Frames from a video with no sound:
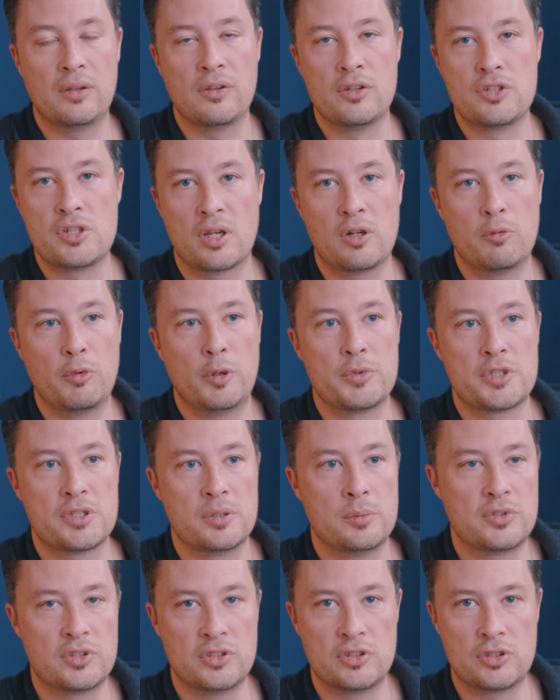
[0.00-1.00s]
the channel
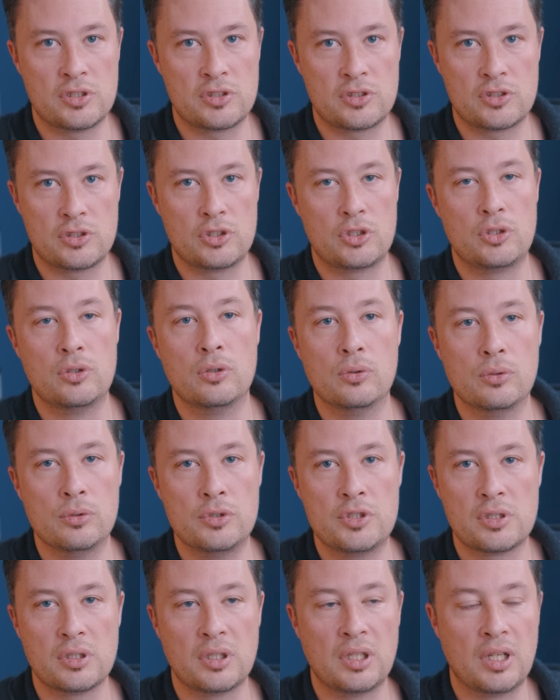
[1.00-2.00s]
memberships is just
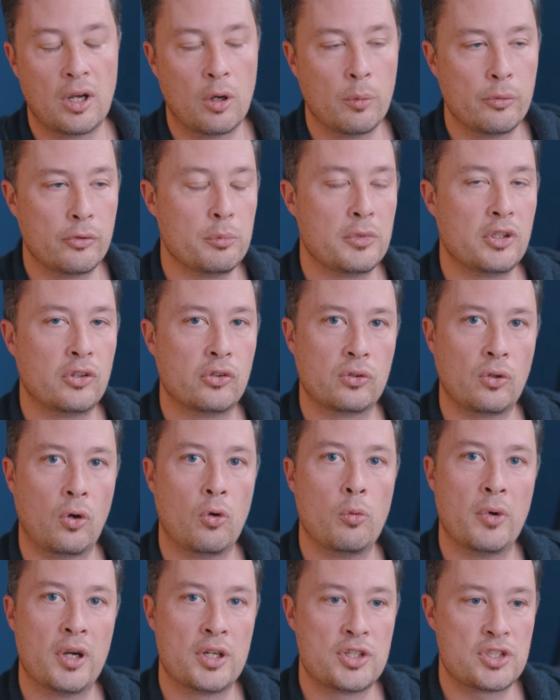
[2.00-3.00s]
huge. It helps me
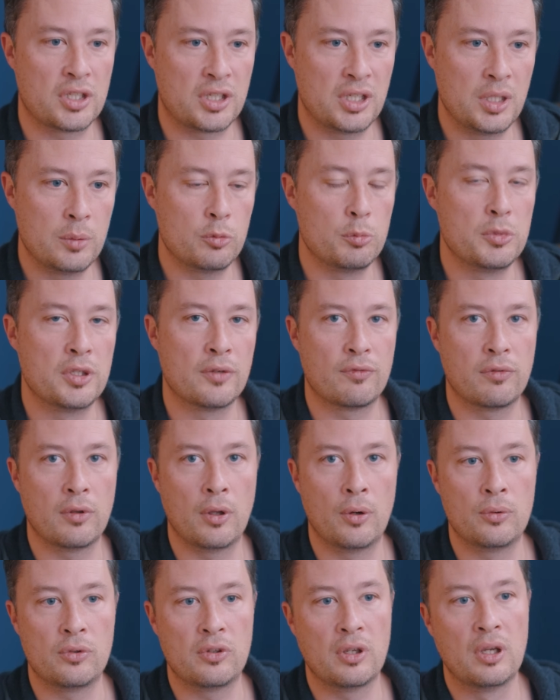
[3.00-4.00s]
so much. It keeps me
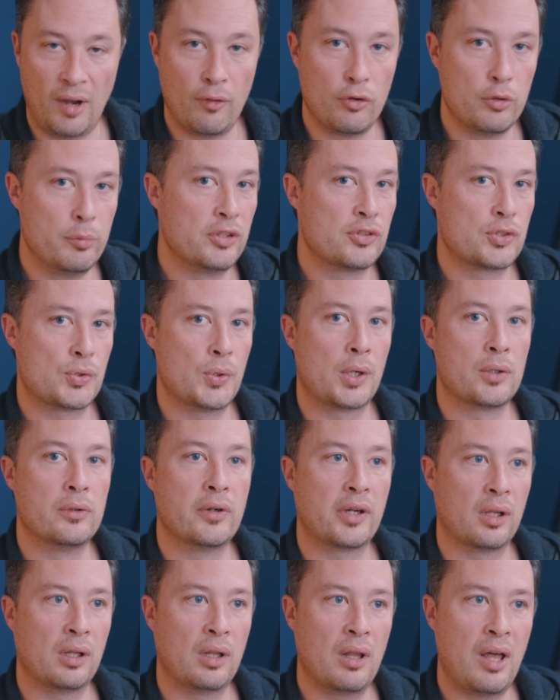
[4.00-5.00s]
afloat. I would be
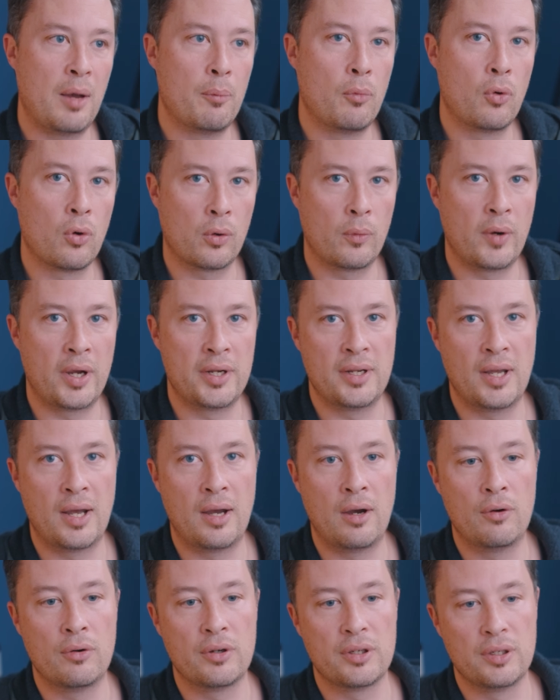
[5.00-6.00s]
struggling a lot more right
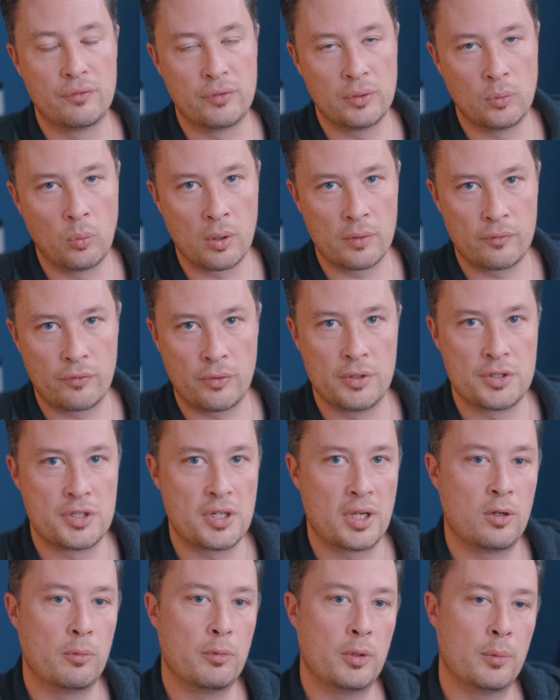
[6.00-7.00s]
now if it weren't for the
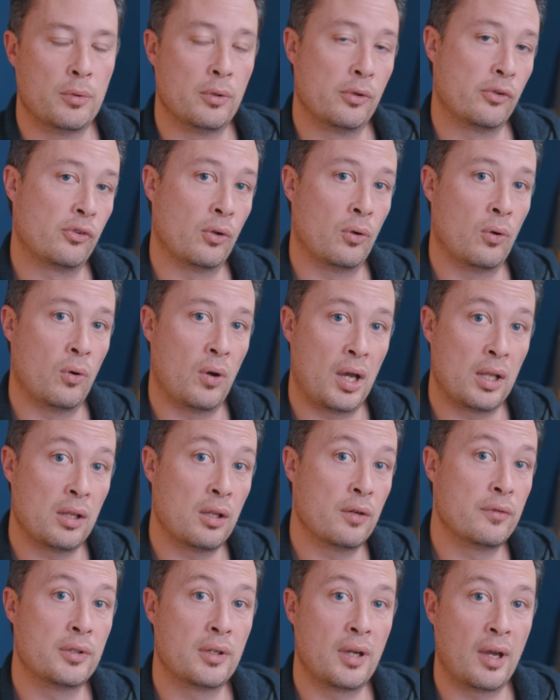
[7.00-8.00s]
channel members. So I
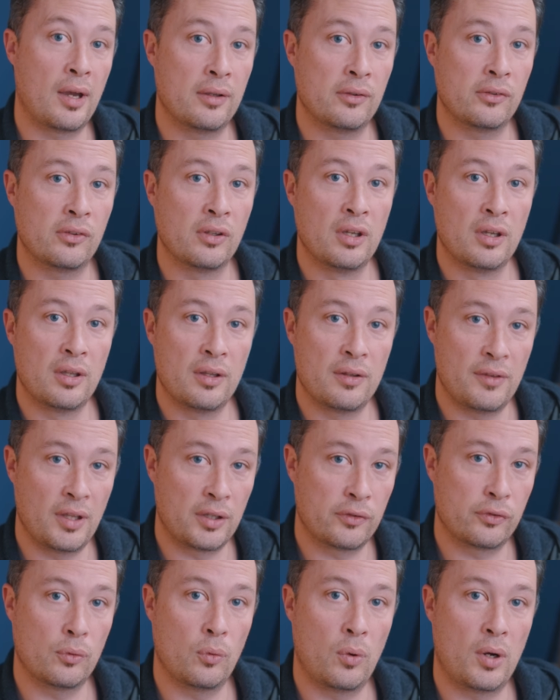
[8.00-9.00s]
love you guys.
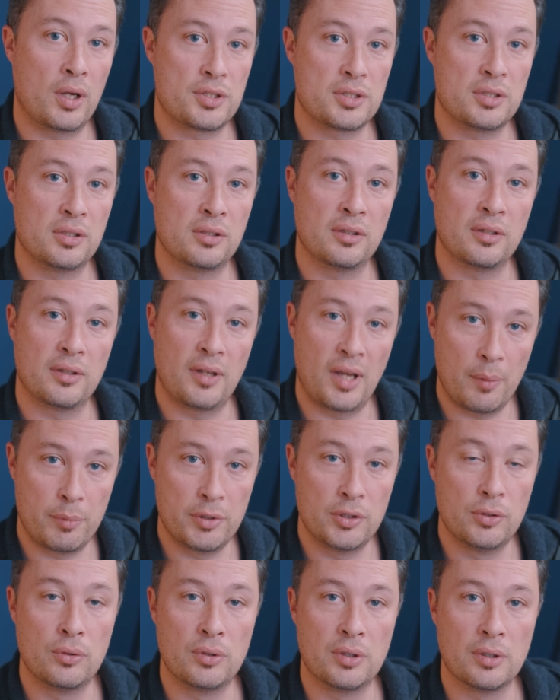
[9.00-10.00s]
Thanks for watching.
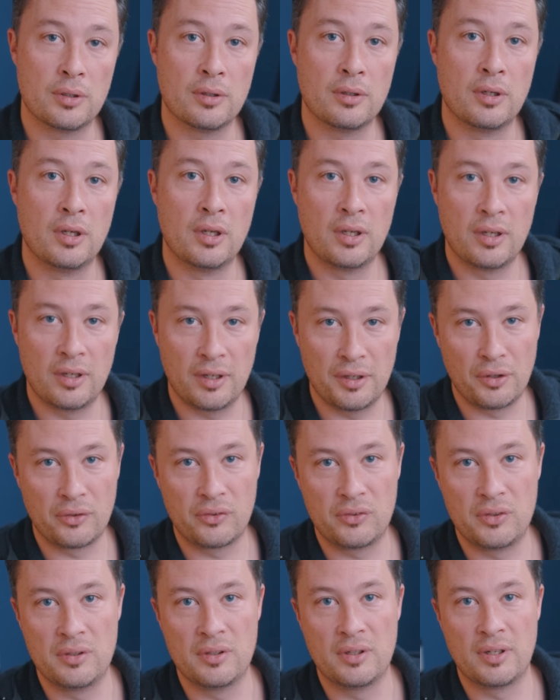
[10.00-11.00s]
Happy New Year, and I'll
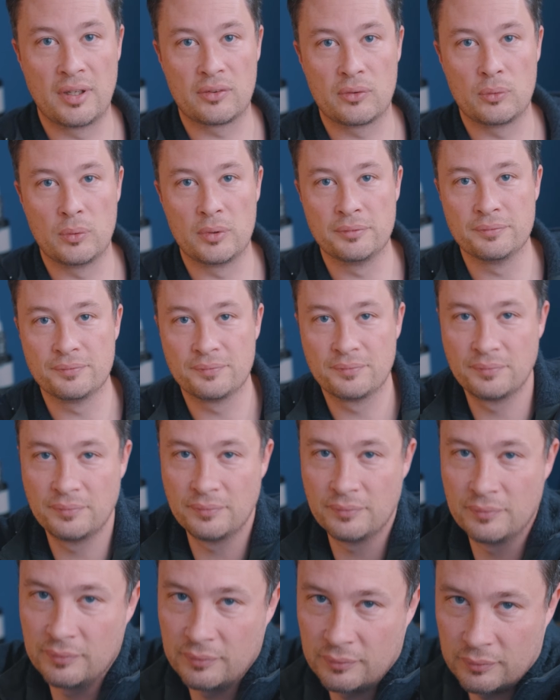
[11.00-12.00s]
see you in the next
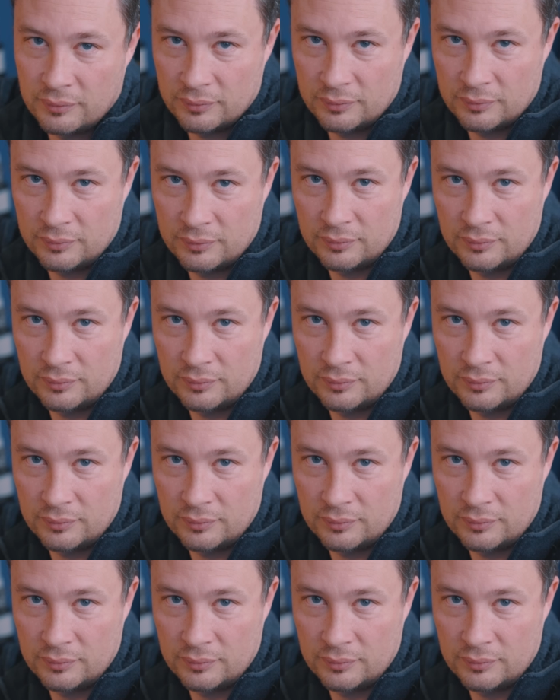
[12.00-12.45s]
one.